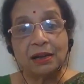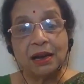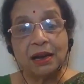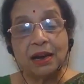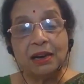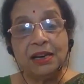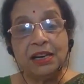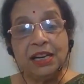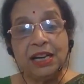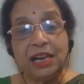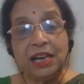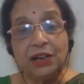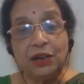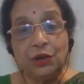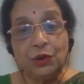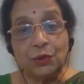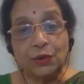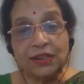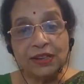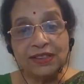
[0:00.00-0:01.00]

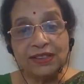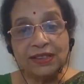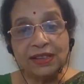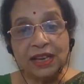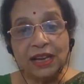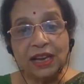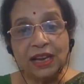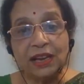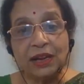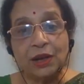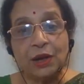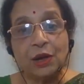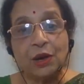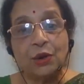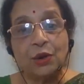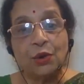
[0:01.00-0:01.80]
continuously